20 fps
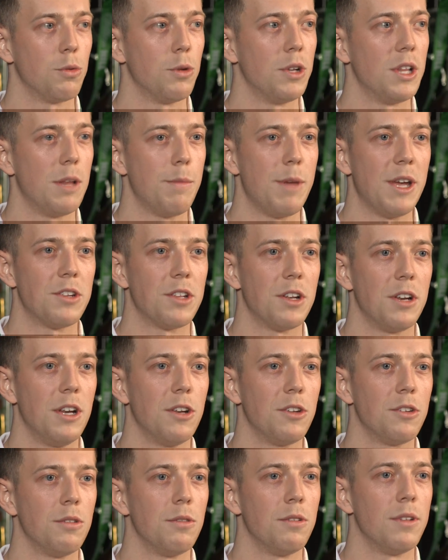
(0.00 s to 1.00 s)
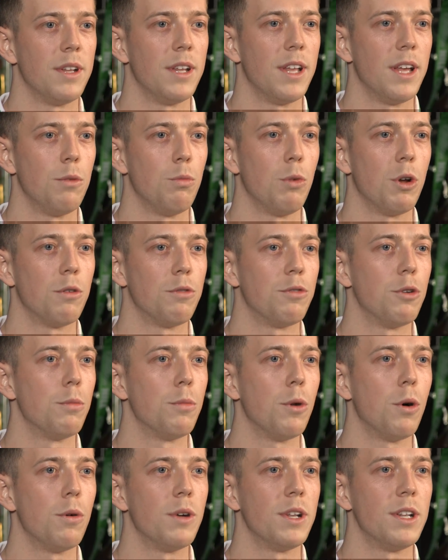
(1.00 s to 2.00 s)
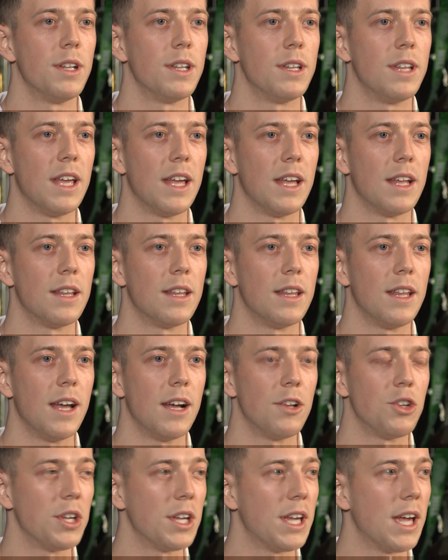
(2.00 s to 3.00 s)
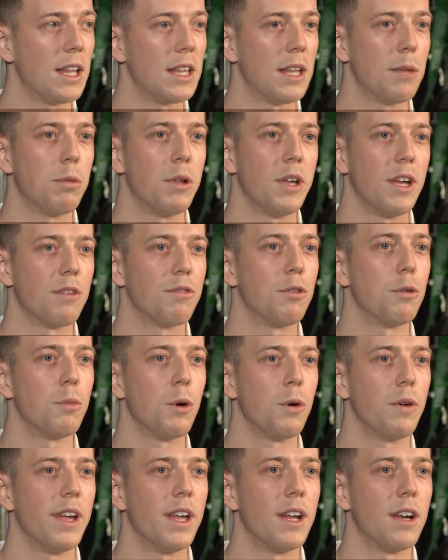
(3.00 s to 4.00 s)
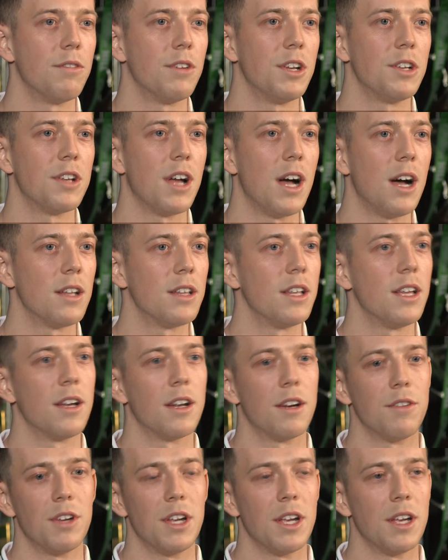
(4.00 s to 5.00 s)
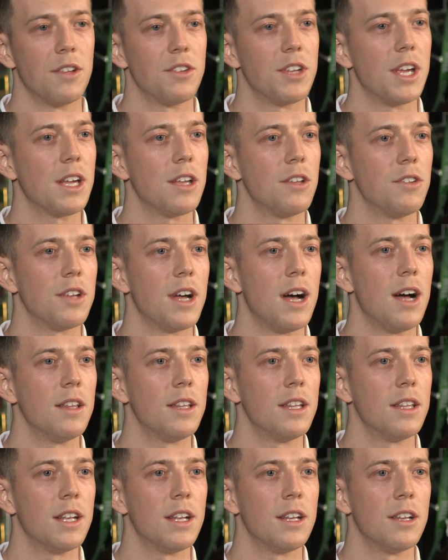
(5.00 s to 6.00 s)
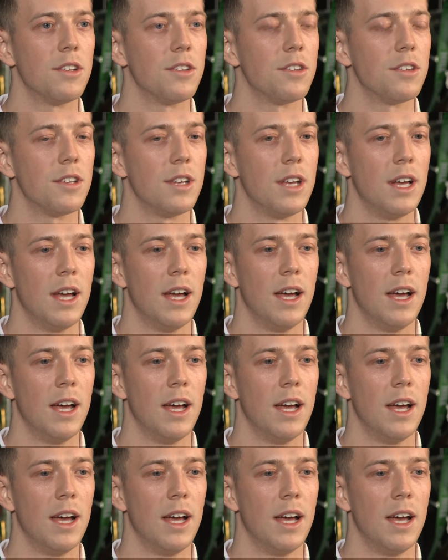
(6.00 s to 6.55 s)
one of the best arenas in world football, and to actually get to play your football here every Saturday or every second Saturday, then it's